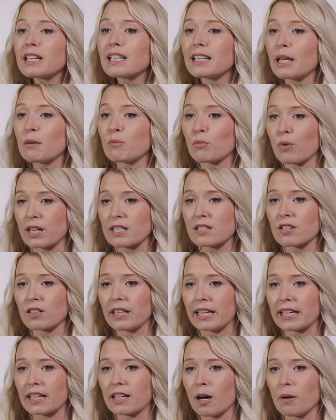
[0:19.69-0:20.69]
can claim rental
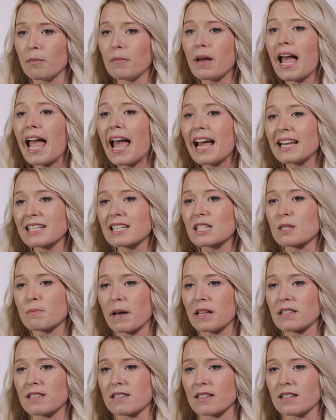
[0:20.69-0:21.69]
income and
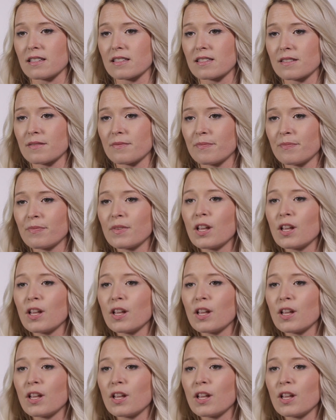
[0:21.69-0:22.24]
expenses.